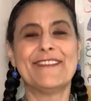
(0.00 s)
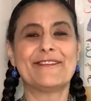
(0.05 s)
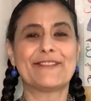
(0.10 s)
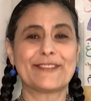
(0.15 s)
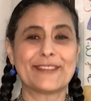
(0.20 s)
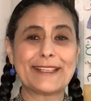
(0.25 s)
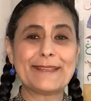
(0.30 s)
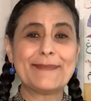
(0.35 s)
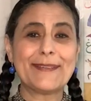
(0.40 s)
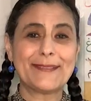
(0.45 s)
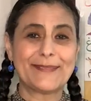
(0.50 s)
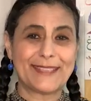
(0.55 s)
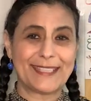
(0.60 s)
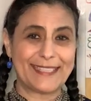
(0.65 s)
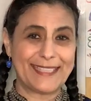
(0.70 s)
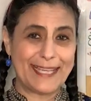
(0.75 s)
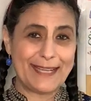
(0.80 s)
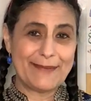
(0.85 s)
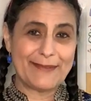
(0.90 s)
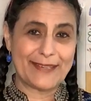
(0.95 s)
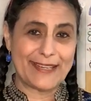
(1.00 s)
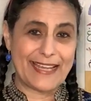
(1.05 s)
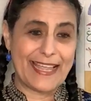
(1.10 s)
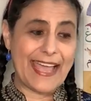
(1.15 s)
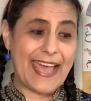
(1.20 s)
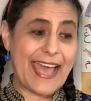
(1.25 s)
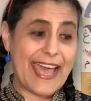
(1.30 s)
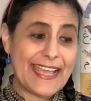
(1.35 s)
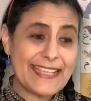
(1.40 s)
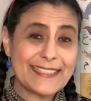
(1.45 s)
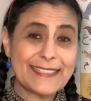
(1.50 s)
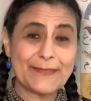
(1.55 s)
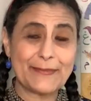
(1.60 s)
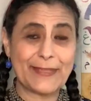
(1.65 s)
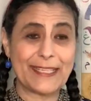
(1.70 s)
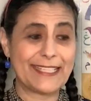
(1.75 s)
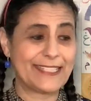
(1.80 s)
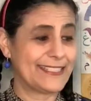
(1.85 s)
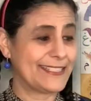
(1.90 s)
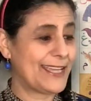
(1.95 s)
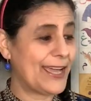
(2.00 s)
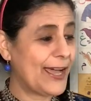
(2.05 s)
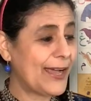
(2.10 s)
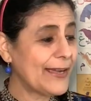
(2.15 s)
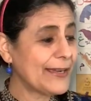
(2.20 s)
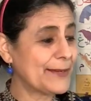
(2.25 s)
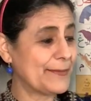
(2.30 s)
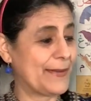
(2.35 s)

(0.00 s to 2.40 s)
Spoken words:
Free Public Library asked me to talk